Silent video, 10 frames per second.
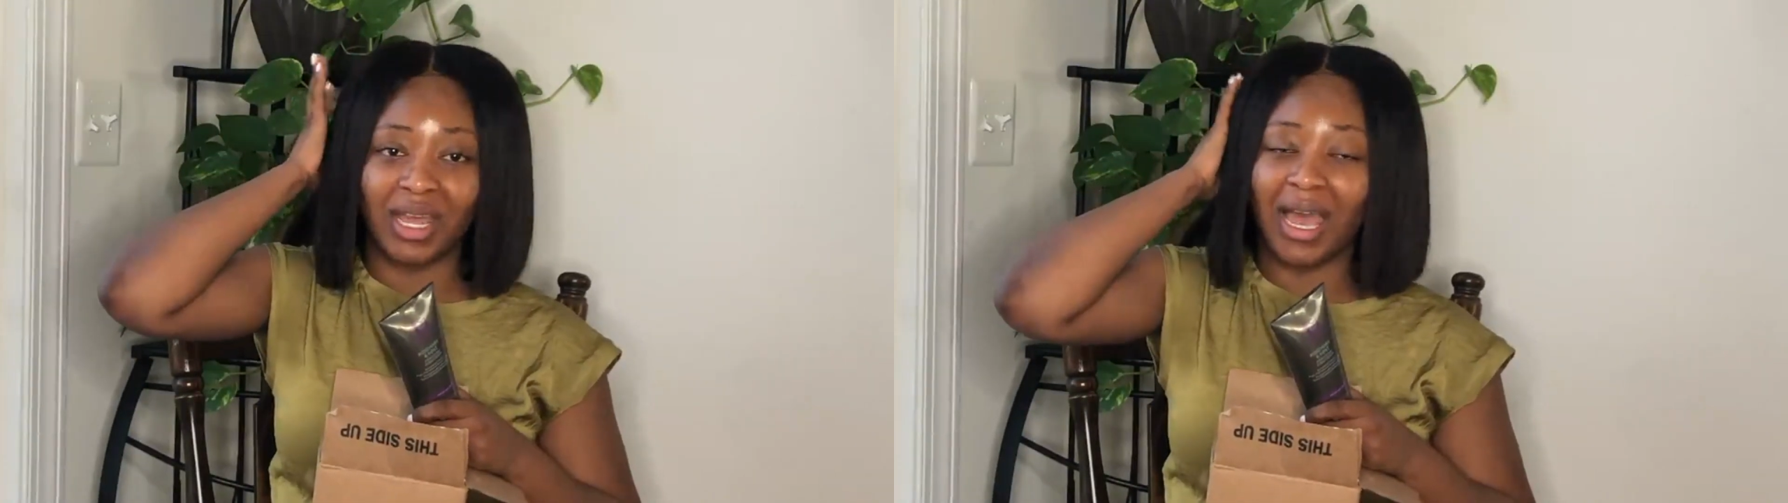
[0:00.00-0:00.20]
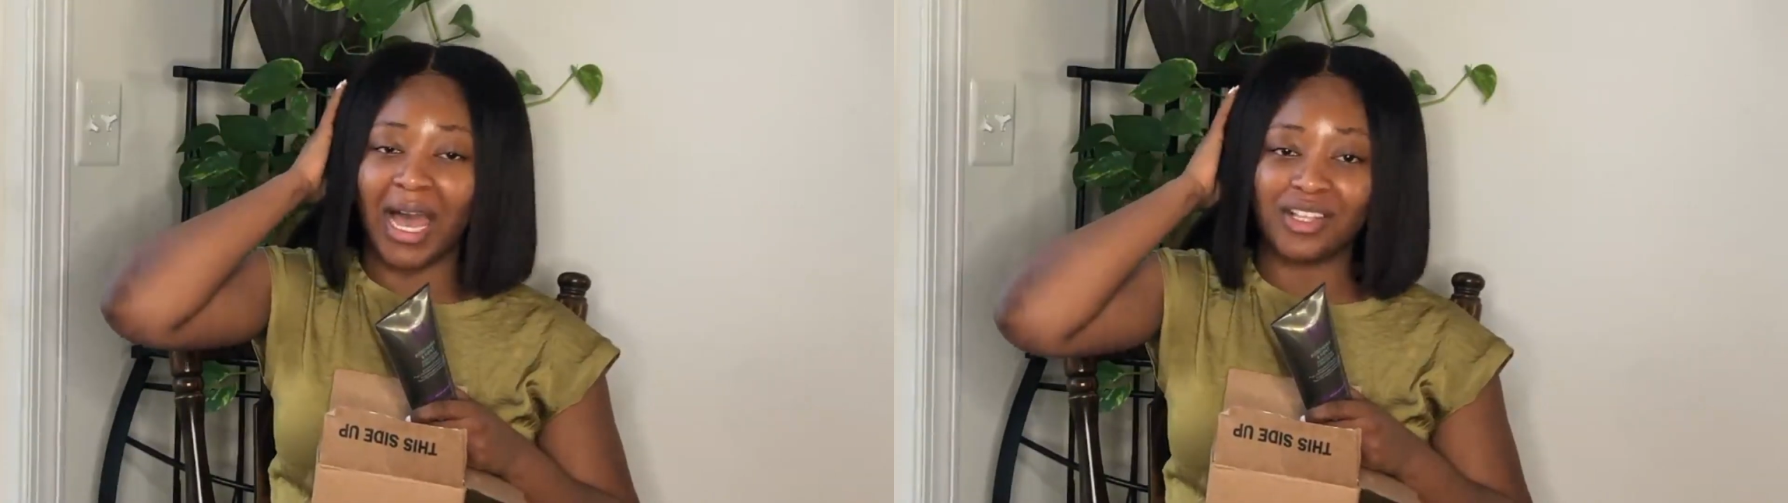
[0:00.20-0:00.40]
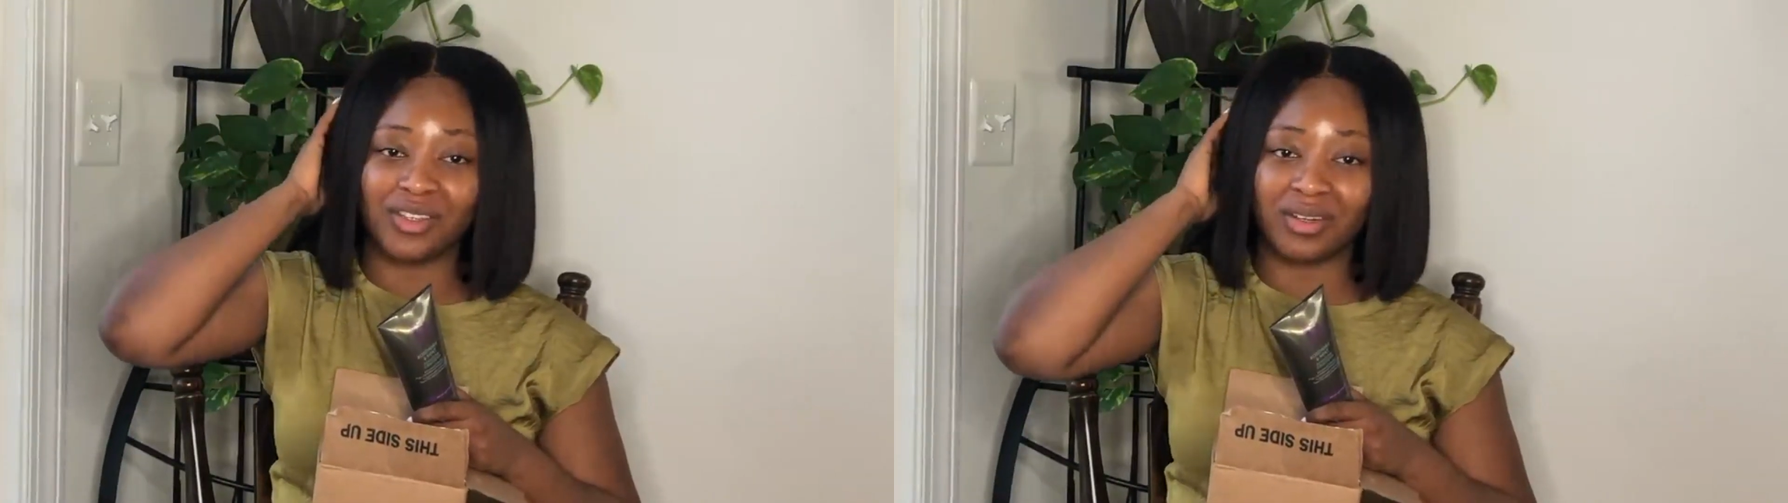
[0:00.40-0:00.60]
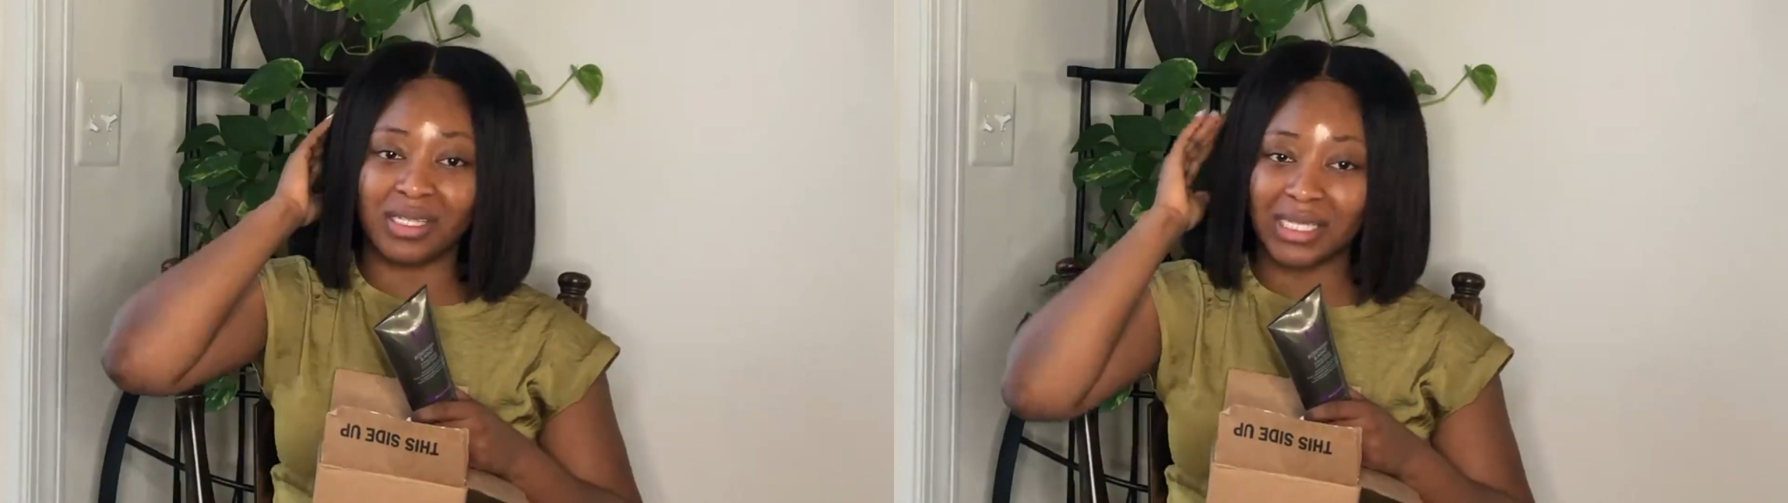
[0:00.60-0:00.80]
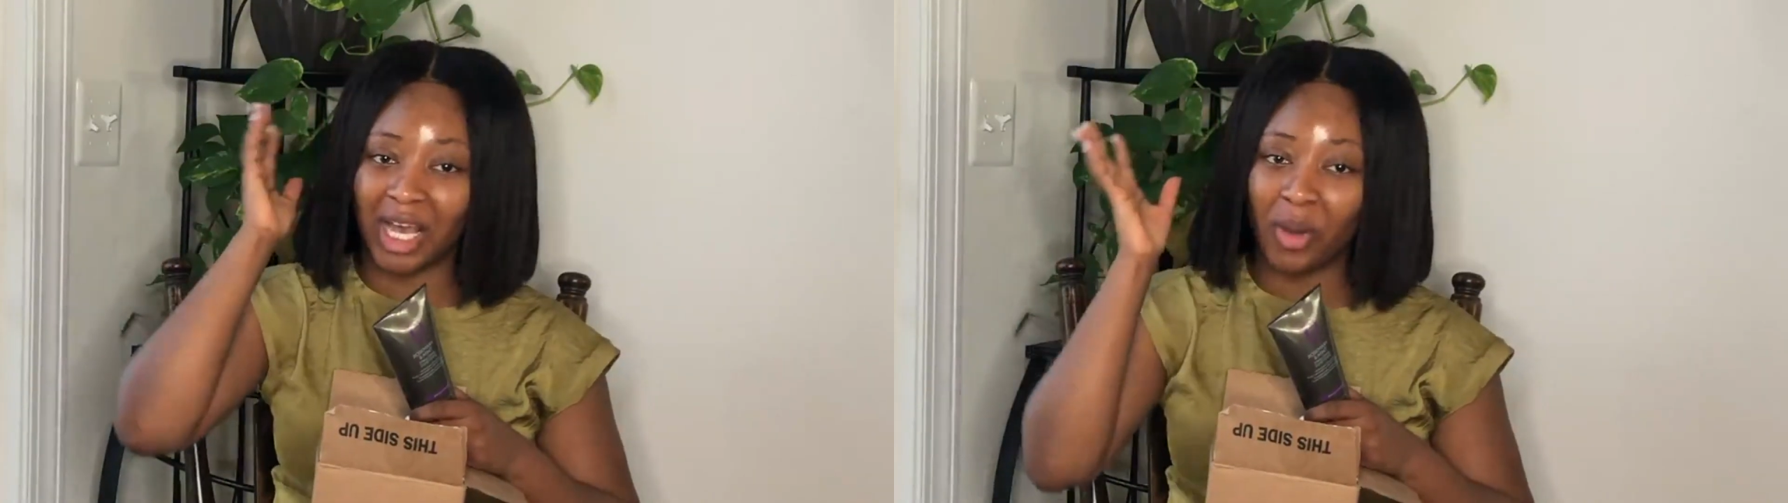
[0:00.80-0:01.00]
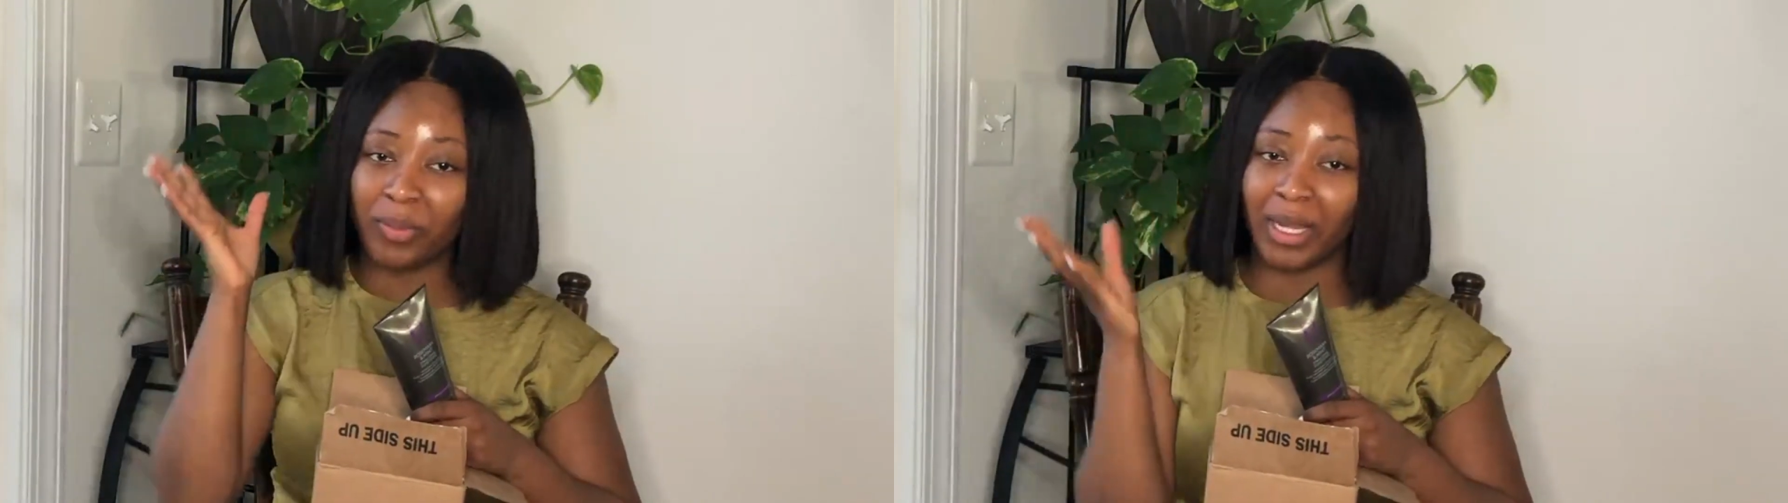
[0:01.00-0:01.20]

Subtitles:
it has in your scalp.